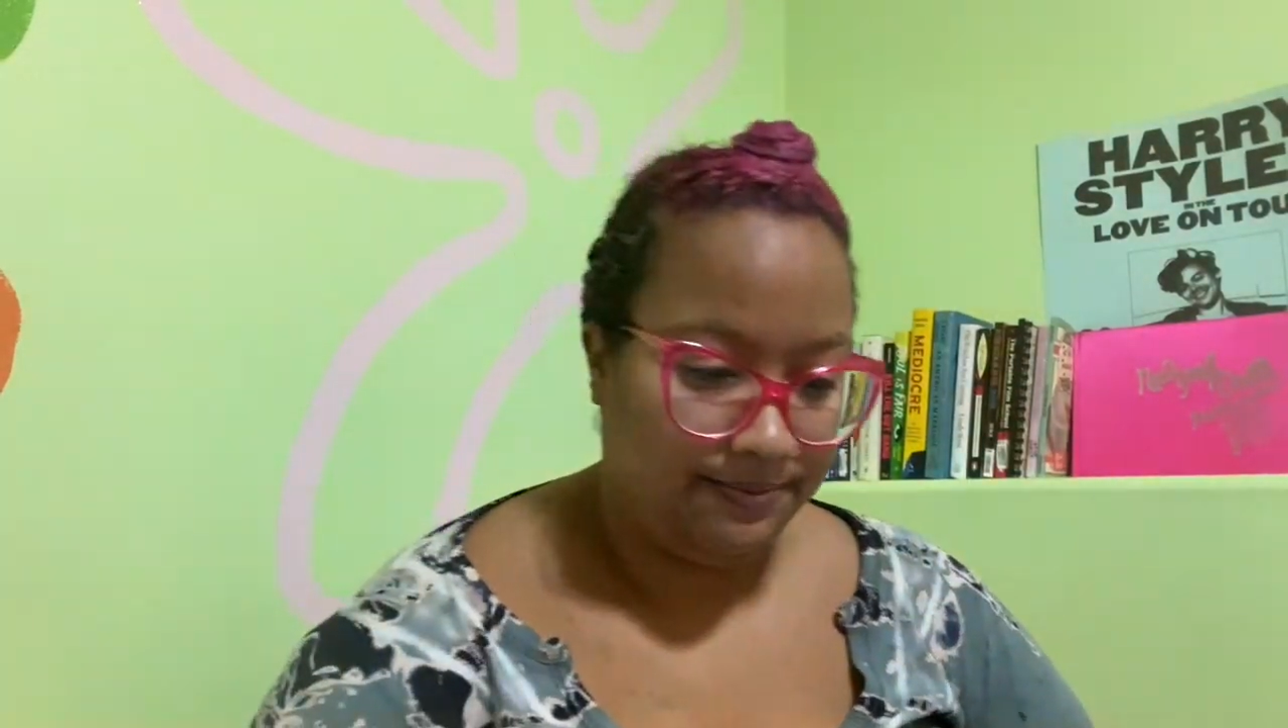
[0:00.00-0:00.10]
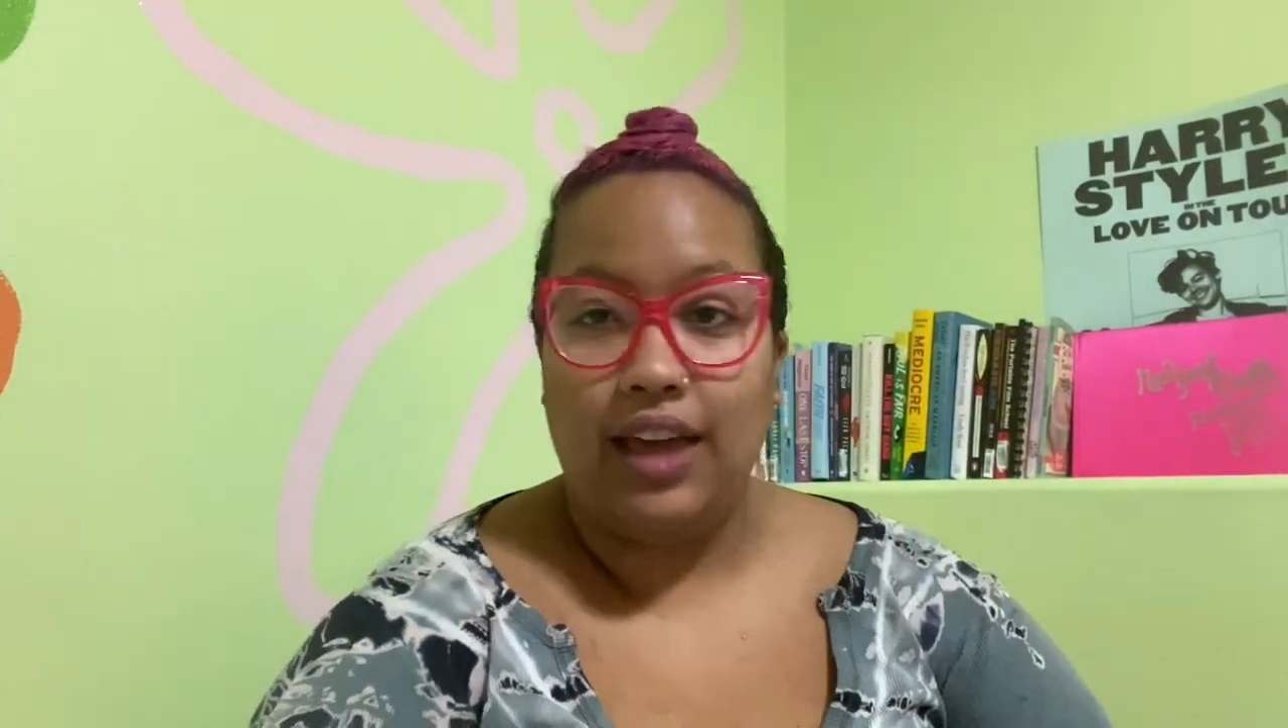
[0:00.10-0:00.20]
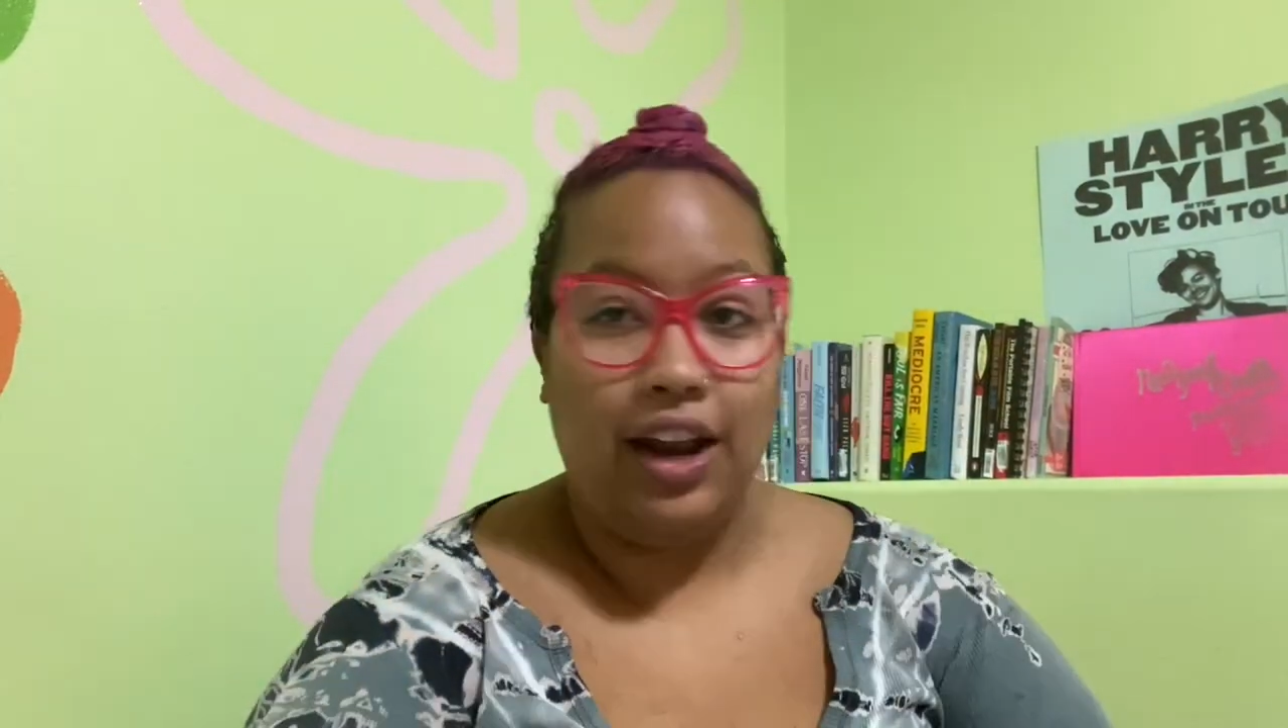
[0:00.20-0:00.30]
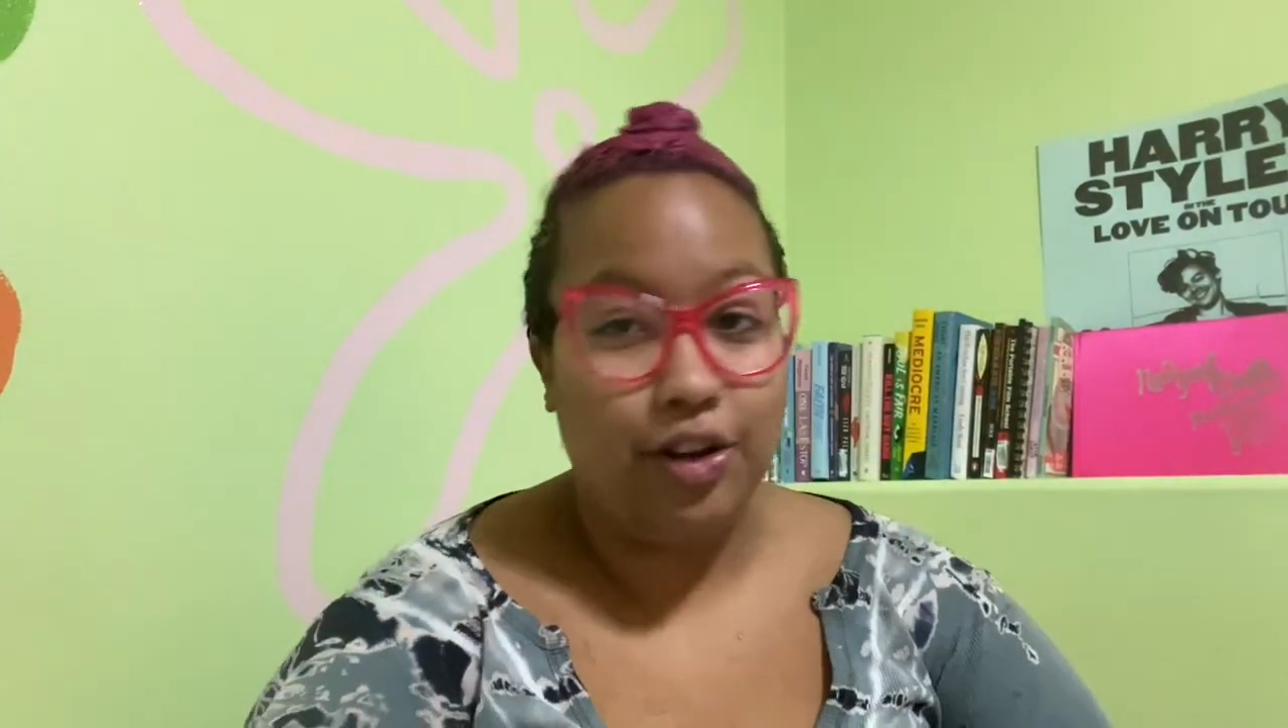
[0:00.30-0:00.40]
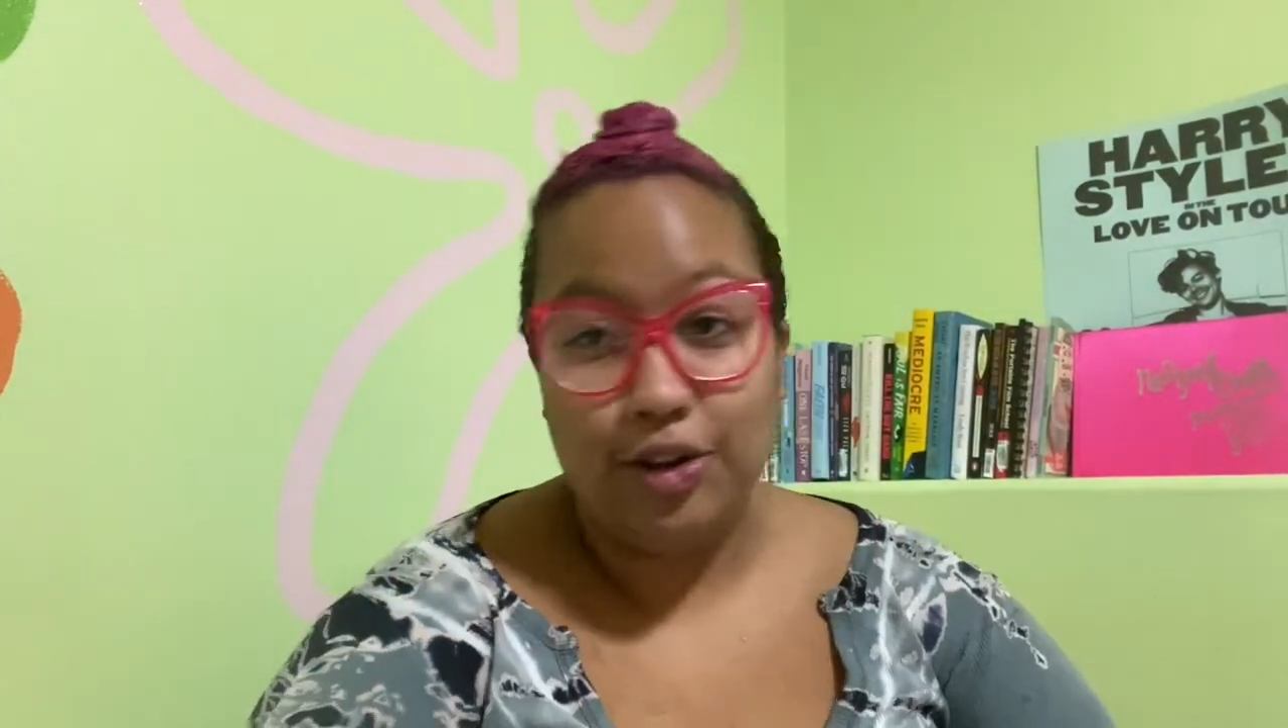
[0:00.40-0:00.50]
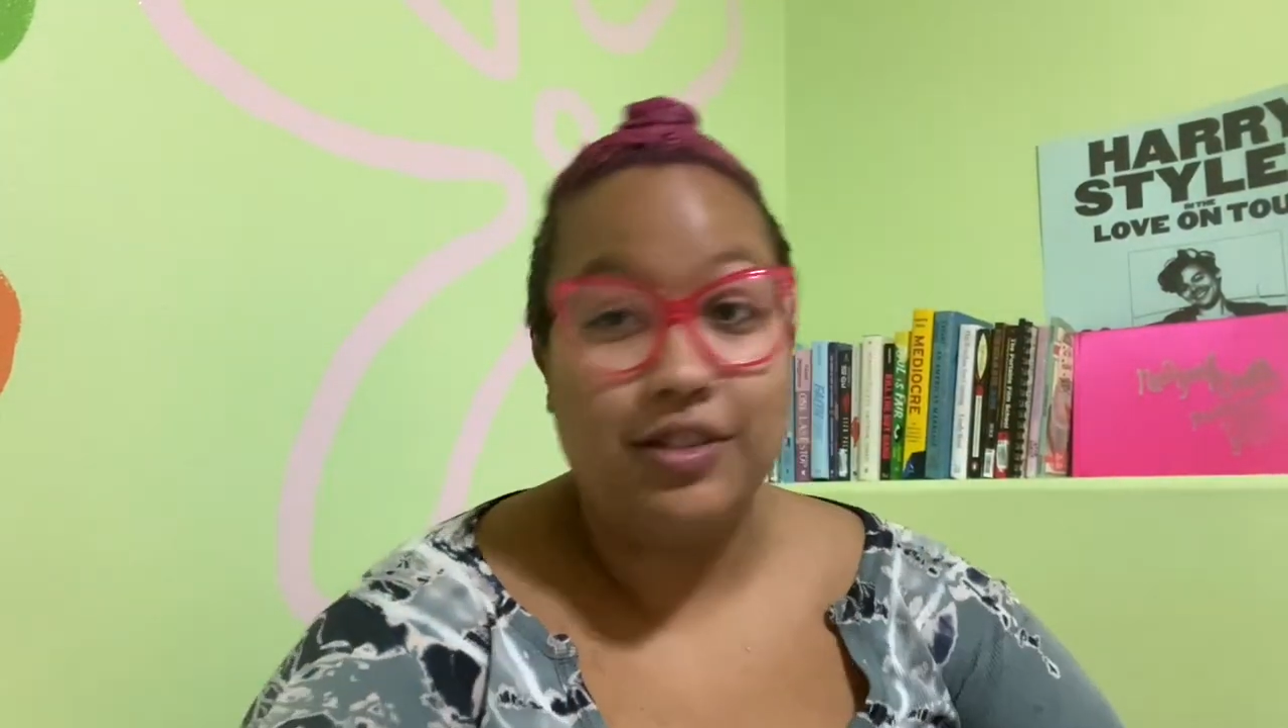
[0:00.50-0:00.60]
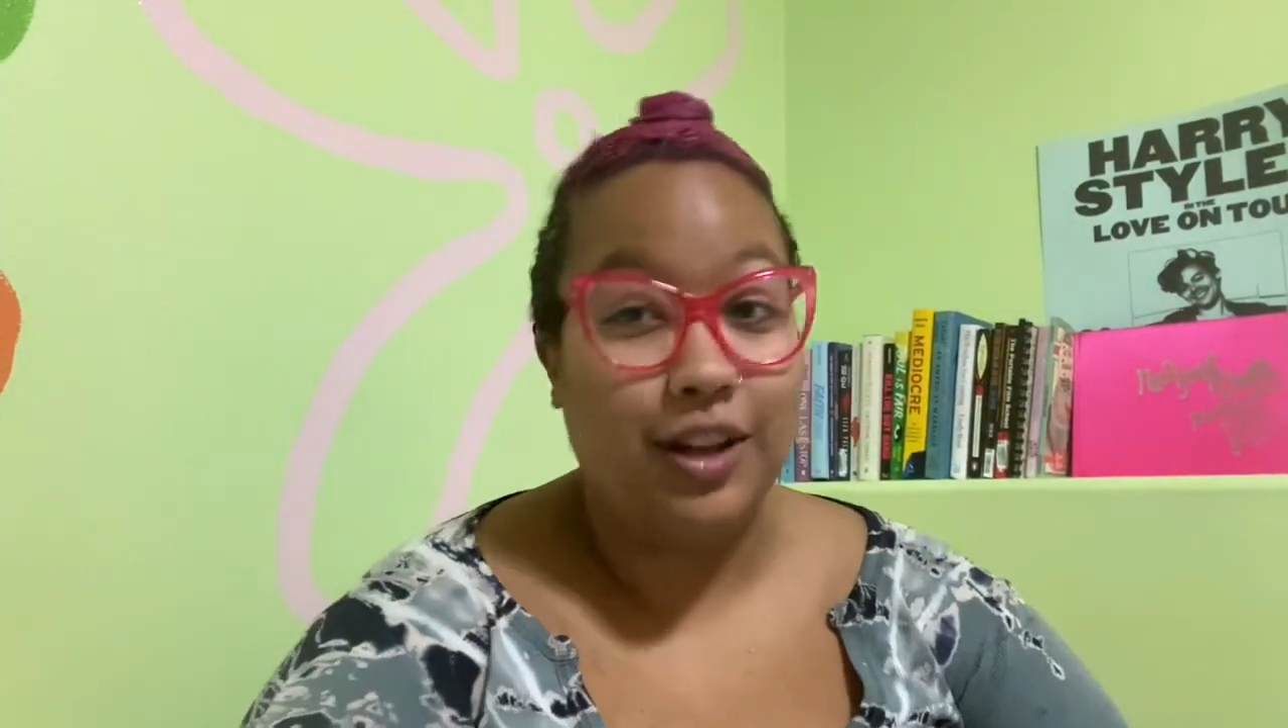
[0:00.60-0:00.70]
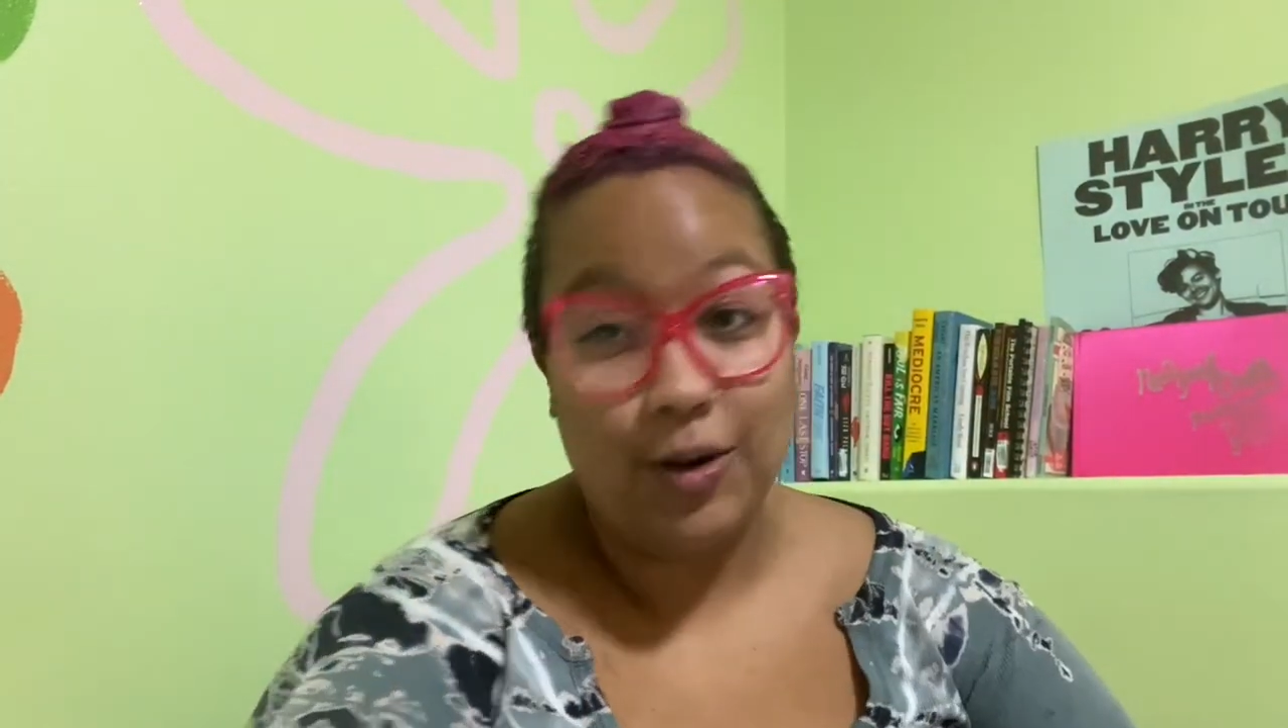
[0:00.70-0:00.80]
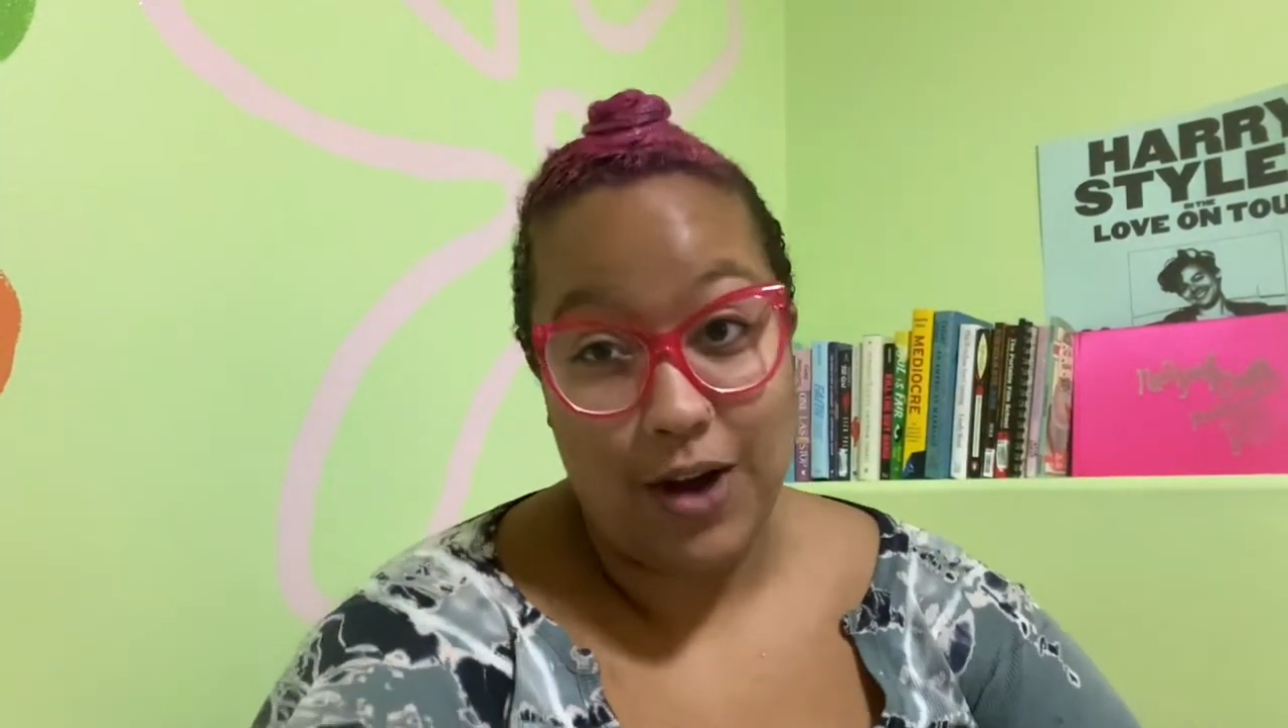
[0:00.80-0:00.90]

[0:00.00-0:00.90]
I don't know who's gonna